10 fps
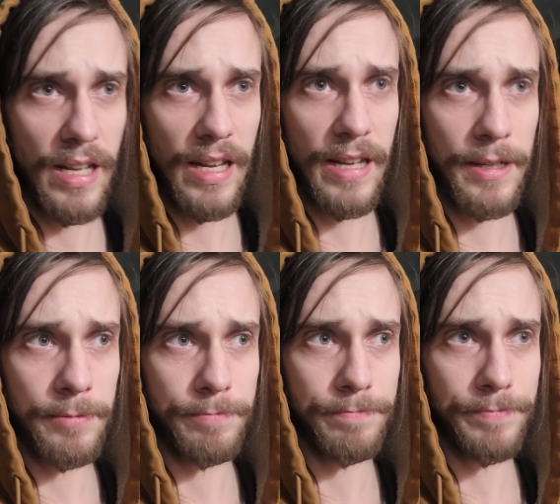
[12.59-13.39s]

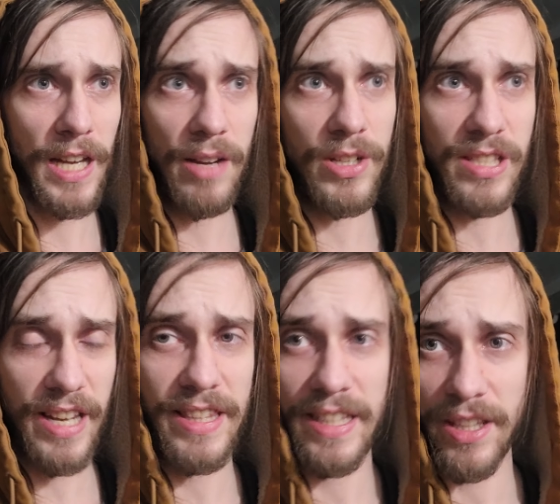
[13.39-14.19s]
And
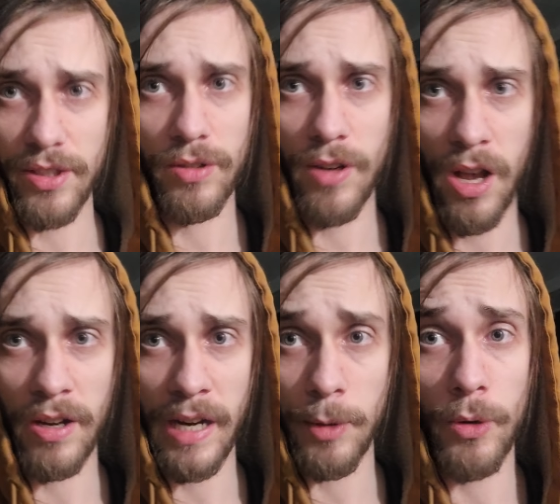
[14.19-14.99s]
obviously I think that they're
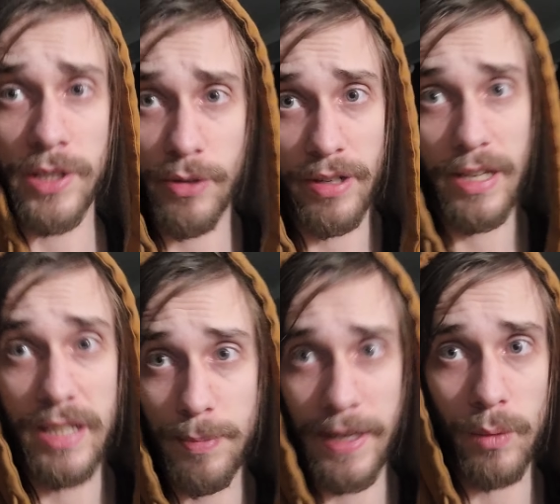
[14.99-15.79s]
wrong, and I'm going to
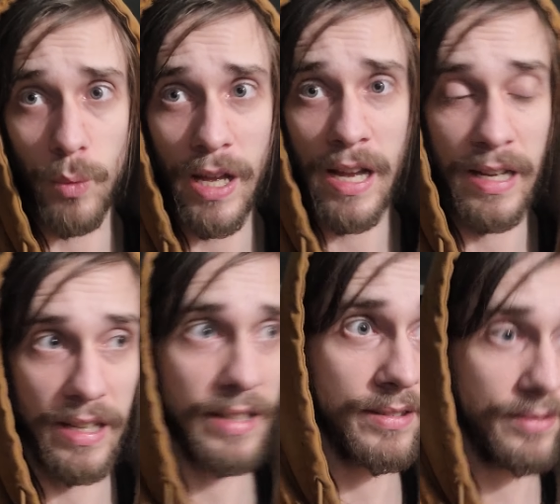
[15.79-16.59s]
explain why
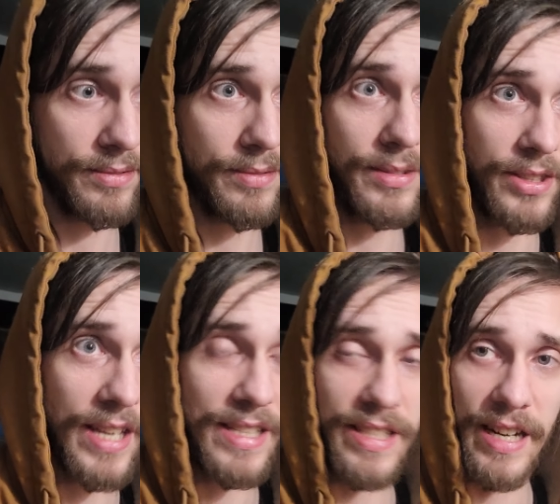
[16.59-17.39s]
and the
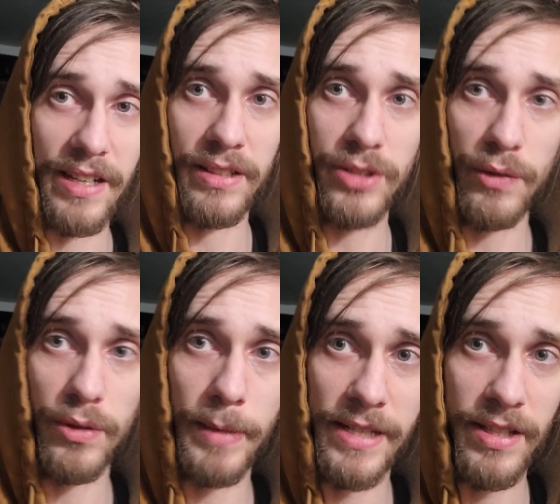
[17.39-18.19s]
things that I do
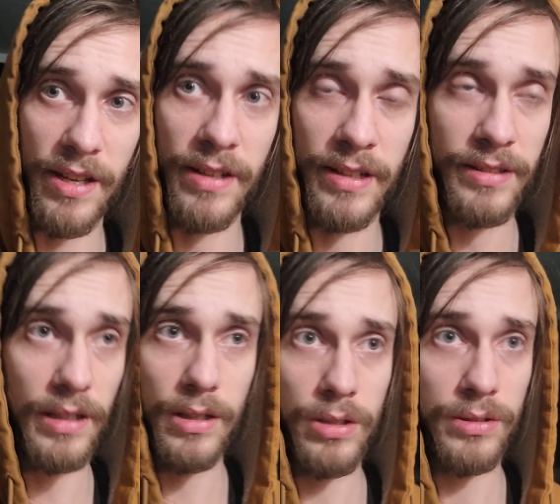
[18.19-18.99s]
for my son and
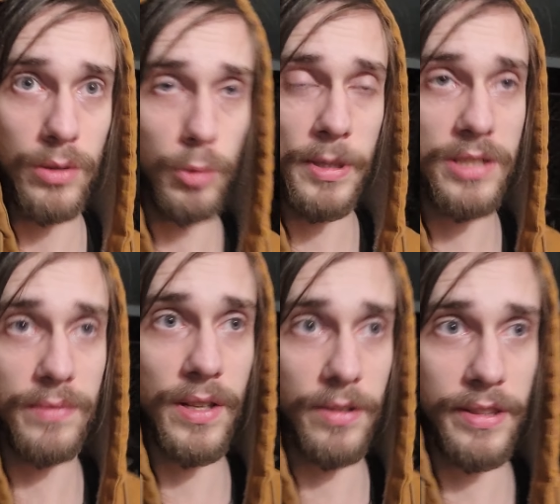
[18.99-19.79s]
a whole bunch
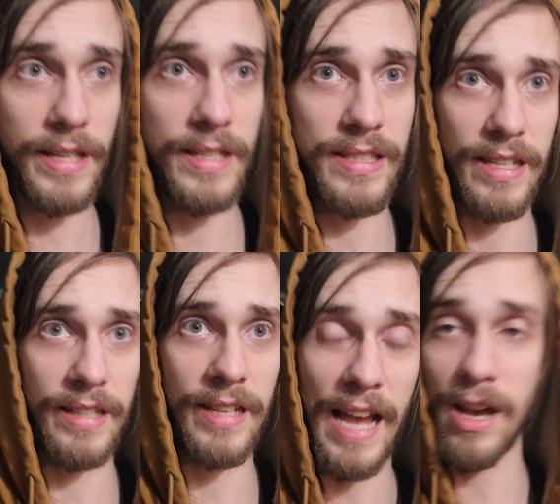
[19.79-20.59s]
of other things
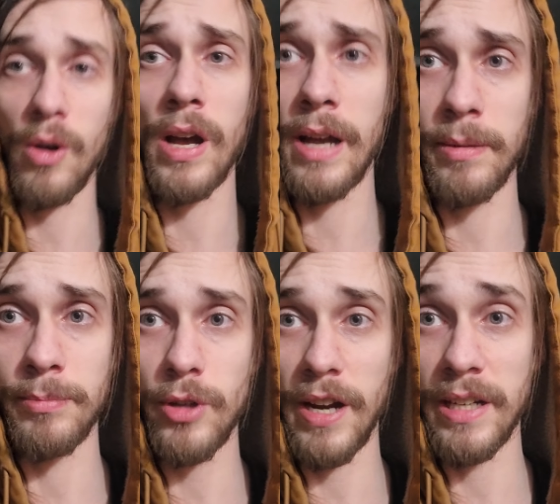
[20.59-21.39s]
and how
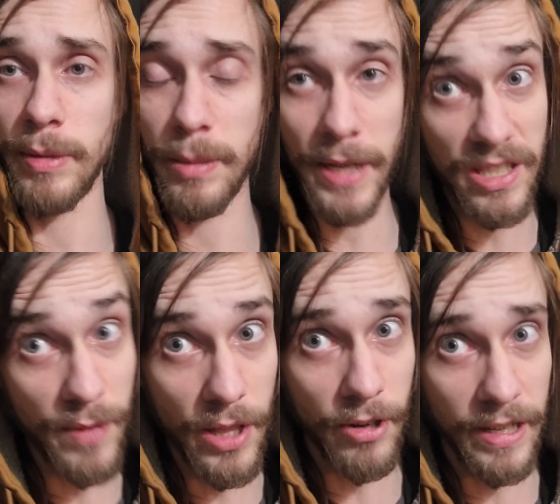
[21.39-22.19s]
I'm trying to be the best
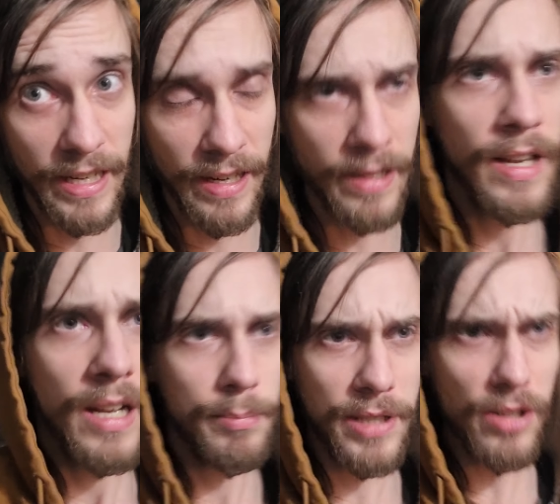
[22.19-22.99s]
father I can.
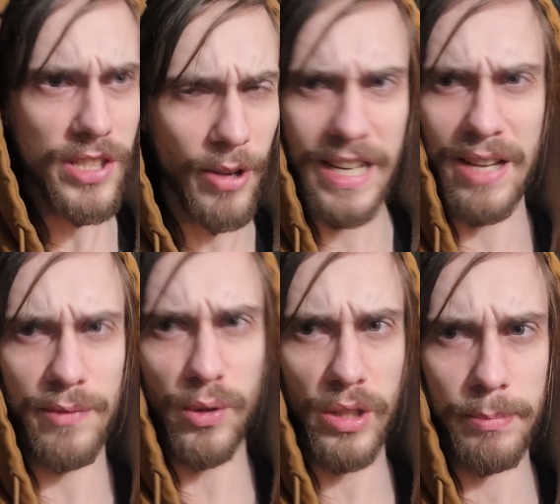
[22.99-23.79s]
But also I
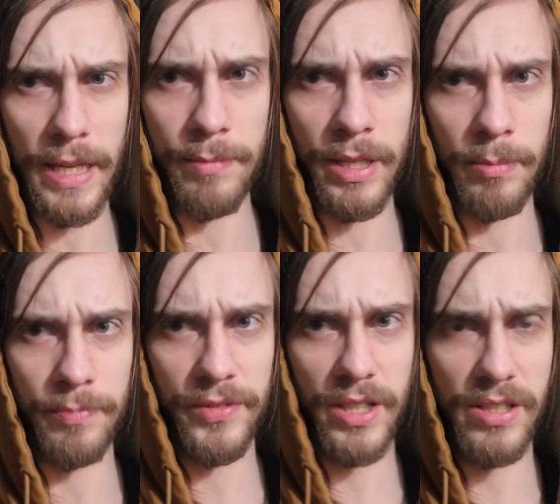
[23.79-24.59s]
can't fully blame
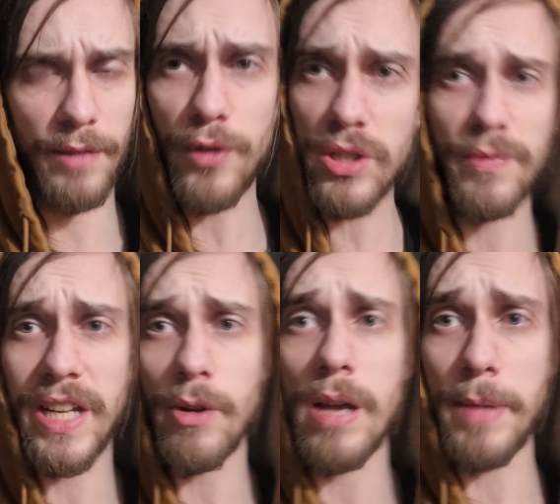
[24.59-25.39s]
them, because the first
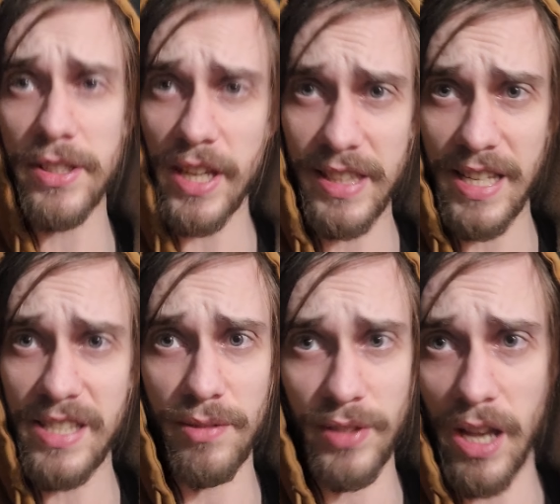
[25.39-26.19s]
video I made like
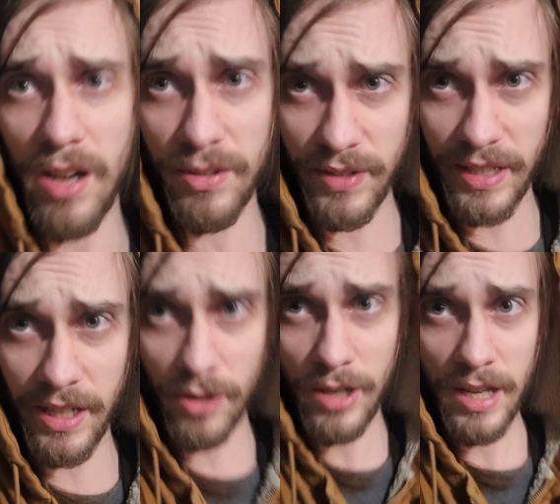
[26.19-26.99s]
this, a vlog
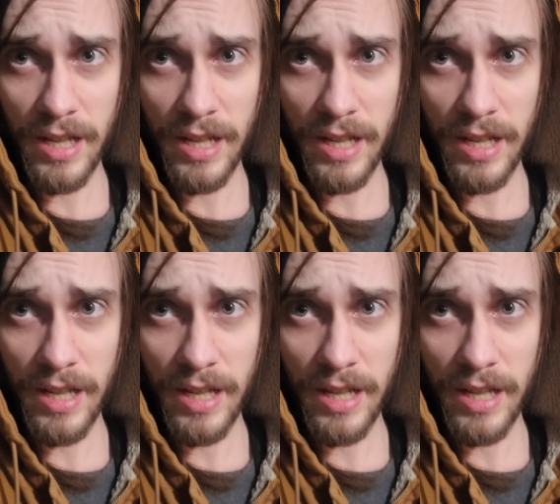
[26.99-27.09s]
video,